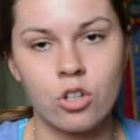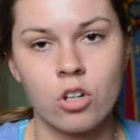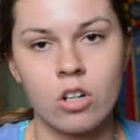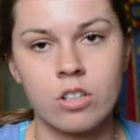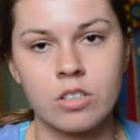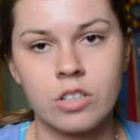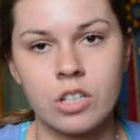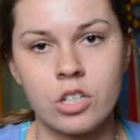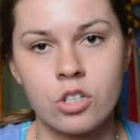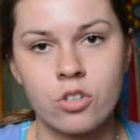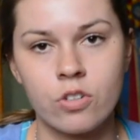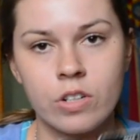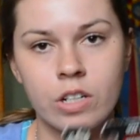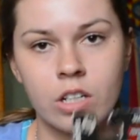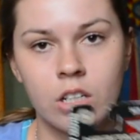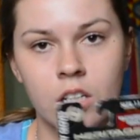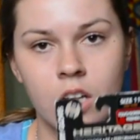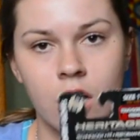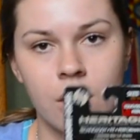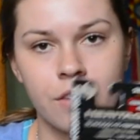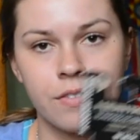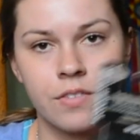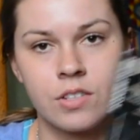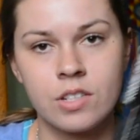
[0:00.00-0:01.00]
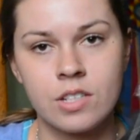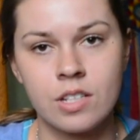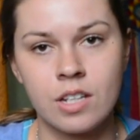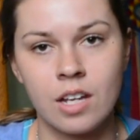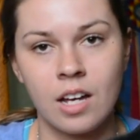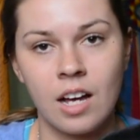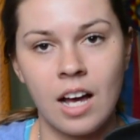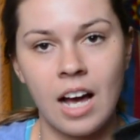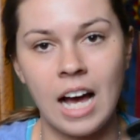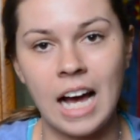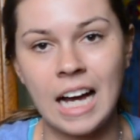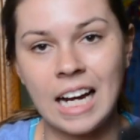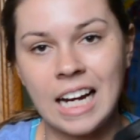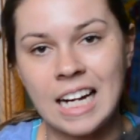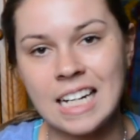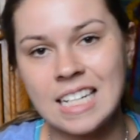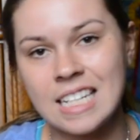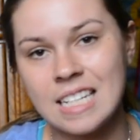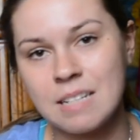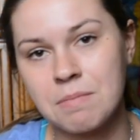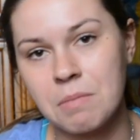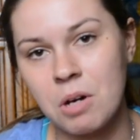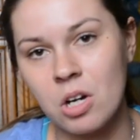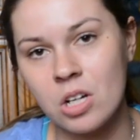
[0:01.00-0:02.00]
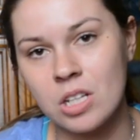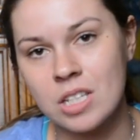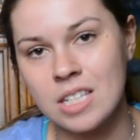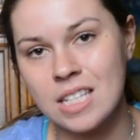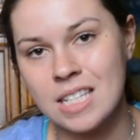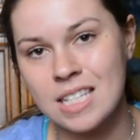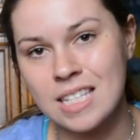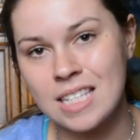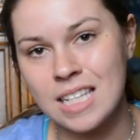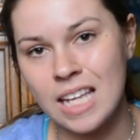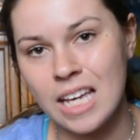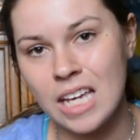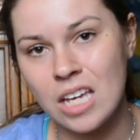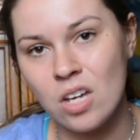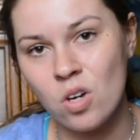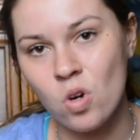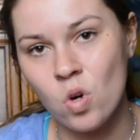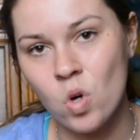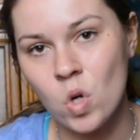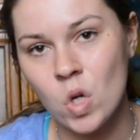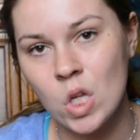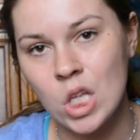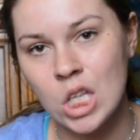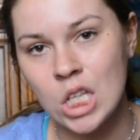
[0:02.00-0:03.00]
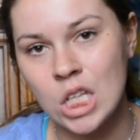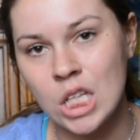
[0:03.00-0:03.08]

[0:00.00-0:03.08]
cross-country gloves. I got them on sale.